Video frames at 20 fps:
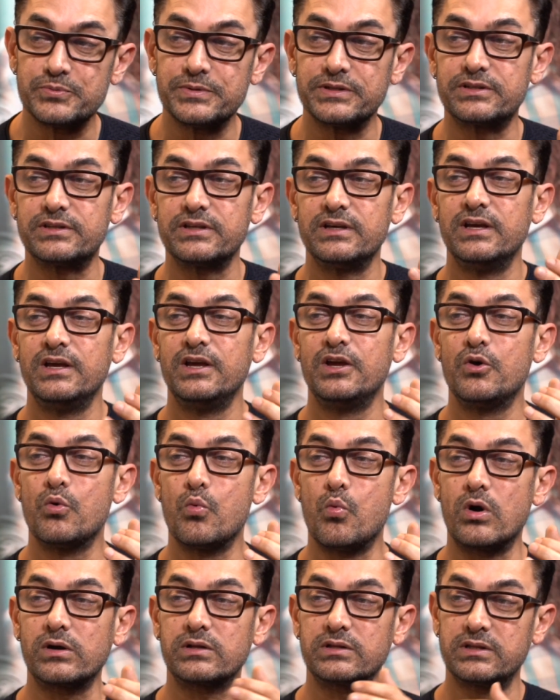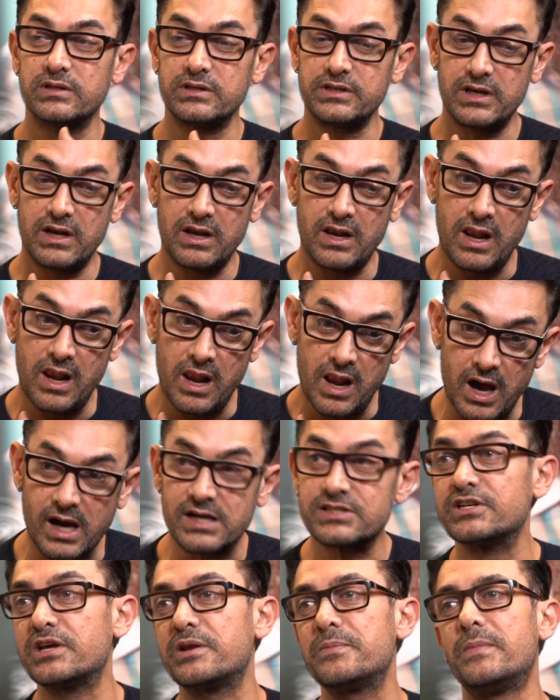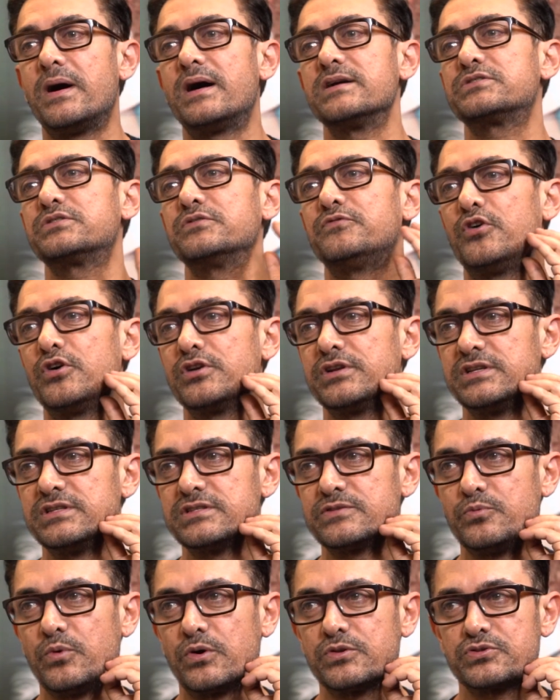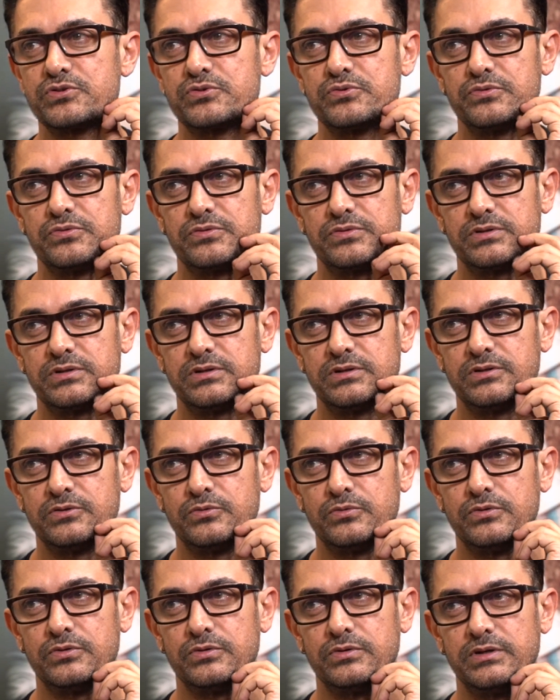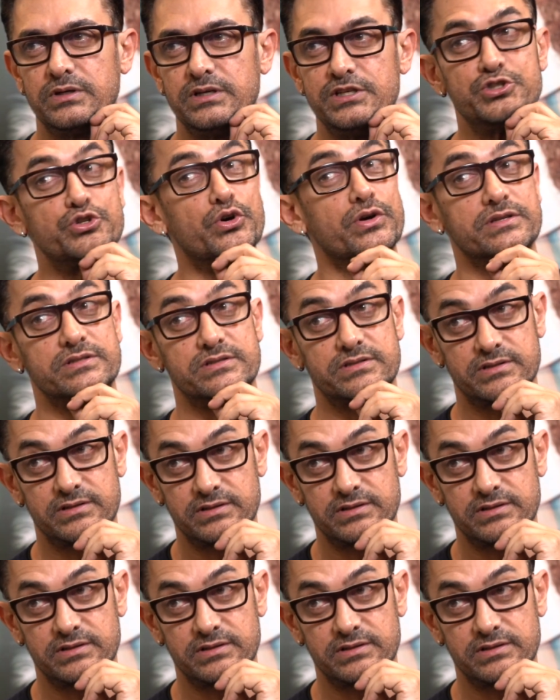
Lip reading: with what the larger mass of audience wants to enjoys.